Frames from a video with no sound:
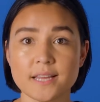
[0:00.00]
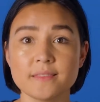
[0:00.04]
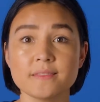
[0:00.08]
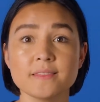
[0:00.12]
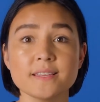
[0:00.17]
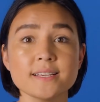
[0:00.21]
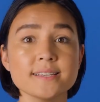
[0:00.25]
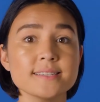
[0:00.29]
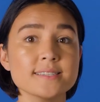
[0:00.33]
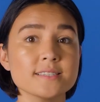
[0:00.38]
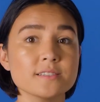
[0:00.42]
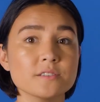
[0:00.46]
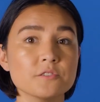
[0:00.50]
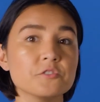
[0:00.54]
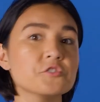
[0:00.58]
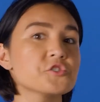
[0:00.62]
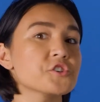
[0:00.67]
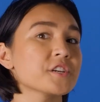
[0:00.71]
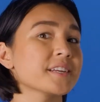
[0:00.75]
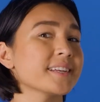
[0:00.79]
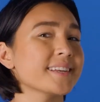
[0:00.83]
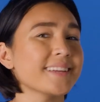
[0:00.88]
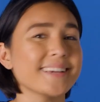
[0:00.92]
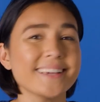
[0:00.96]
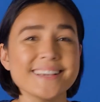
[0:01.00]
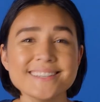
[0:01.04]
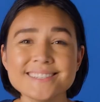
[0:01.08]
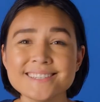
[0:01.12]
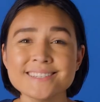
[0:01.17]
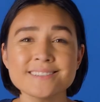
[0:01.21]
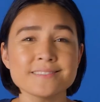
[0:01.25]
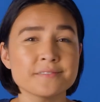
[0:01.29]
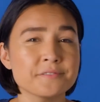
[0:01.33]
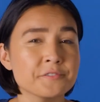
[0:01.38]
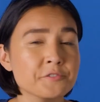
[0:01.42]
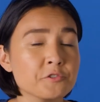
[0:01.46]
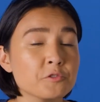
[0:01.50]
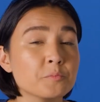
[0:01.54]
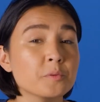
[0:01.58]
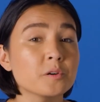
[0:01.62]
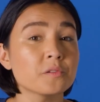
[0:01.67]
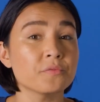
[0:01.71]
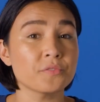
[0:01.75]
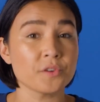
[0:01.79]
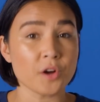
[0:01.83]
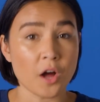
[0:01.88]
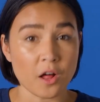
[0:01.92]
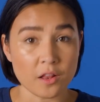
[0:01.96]
and this solution isn't
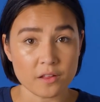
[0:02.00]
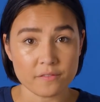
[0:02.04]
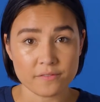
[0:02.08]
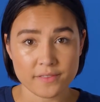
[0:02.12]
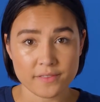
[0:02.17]
suitable for all